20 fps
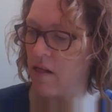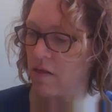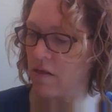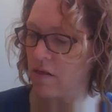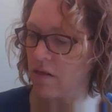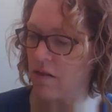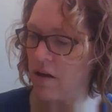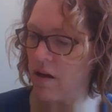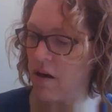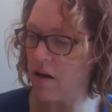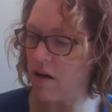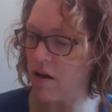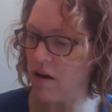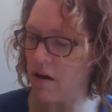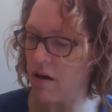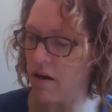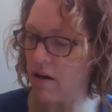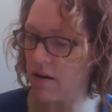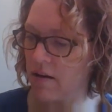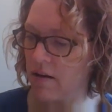
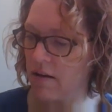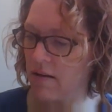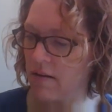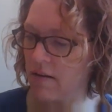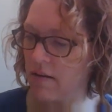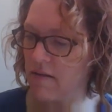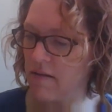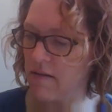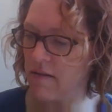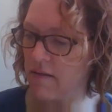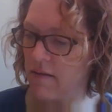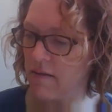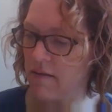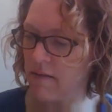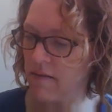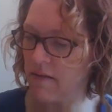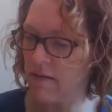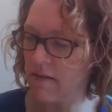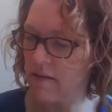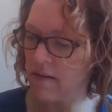long
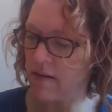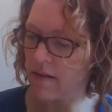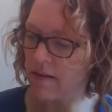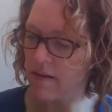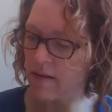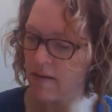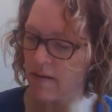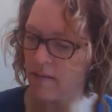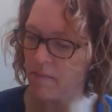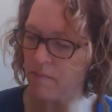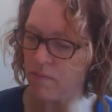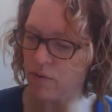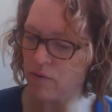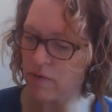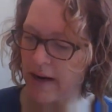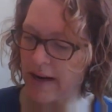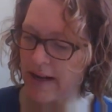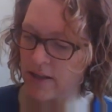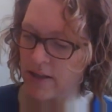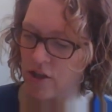
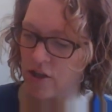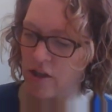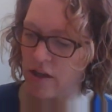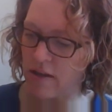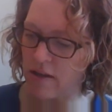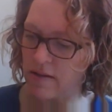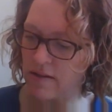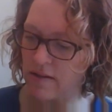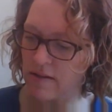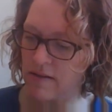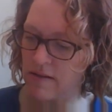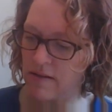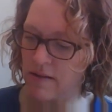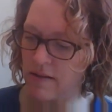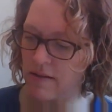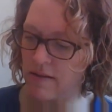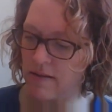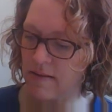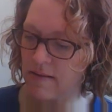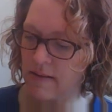branches.
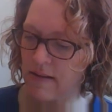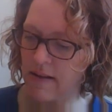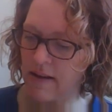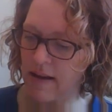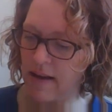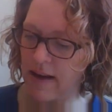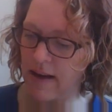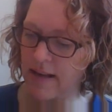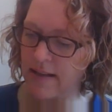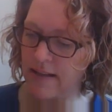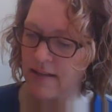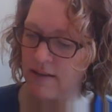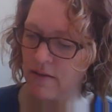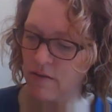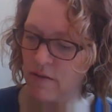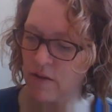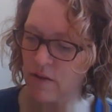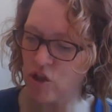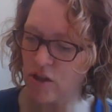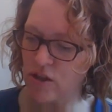And I
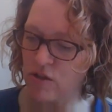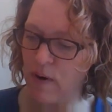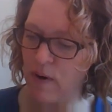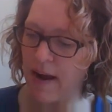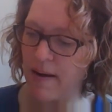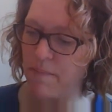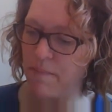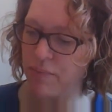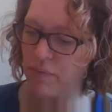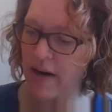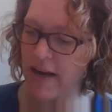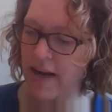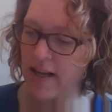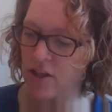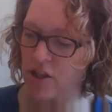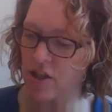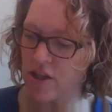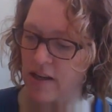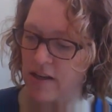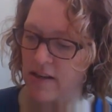didn't just write
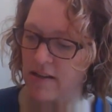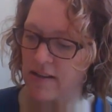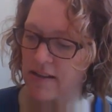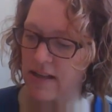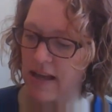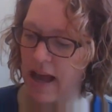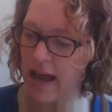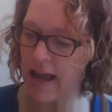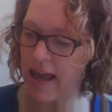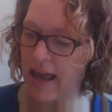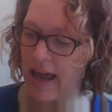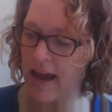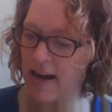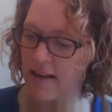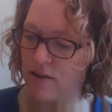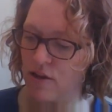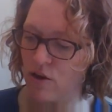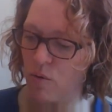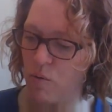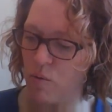branches, I
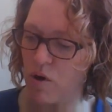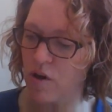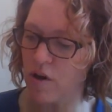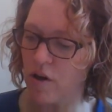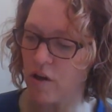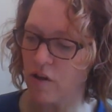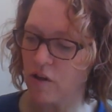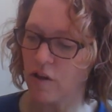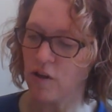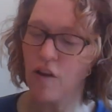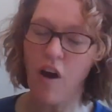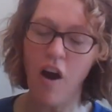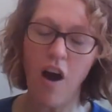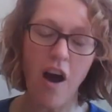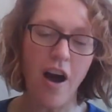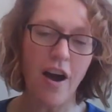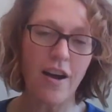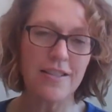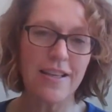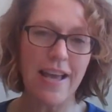added the word
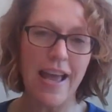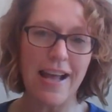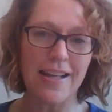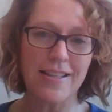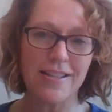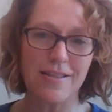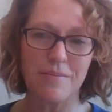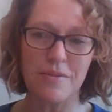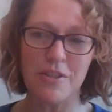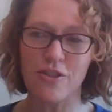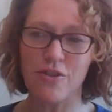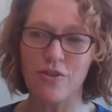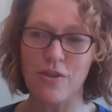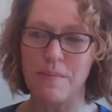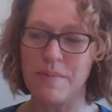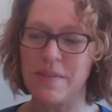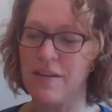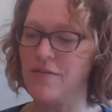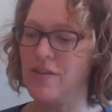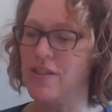long to add some
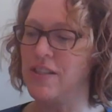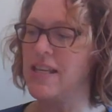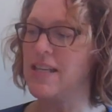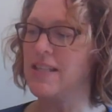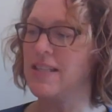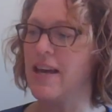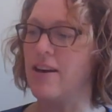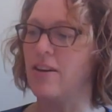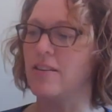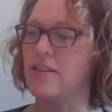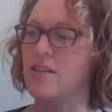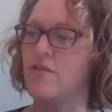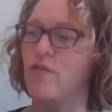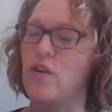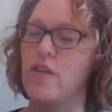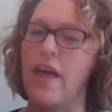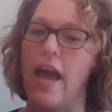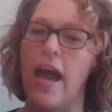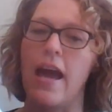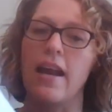descriptive detail
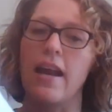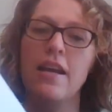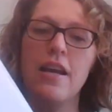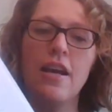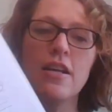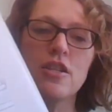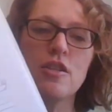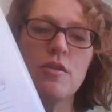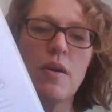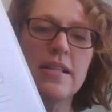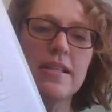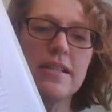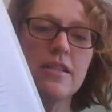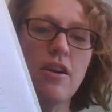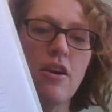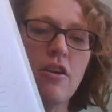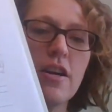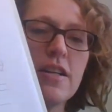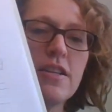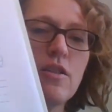for that. So I
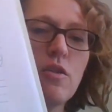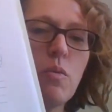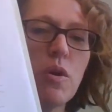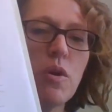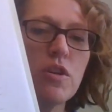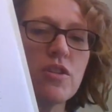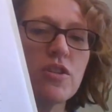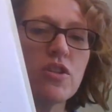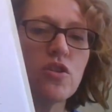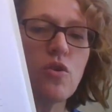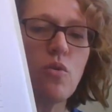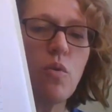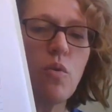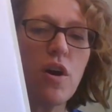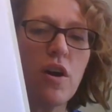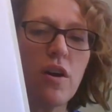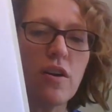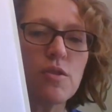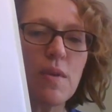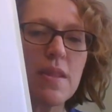started the word
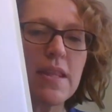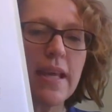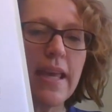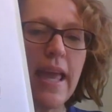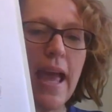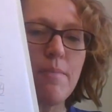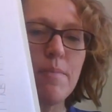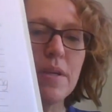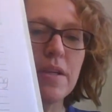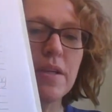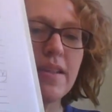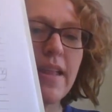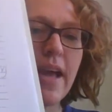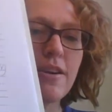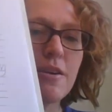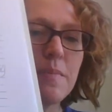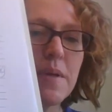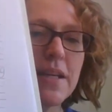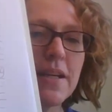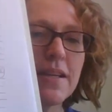squirrels with a capital
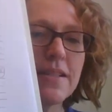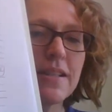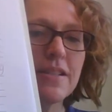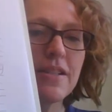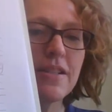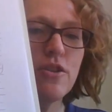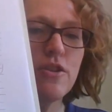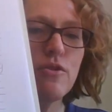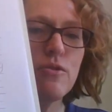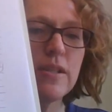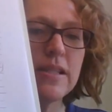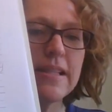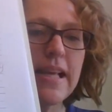letter because it's a new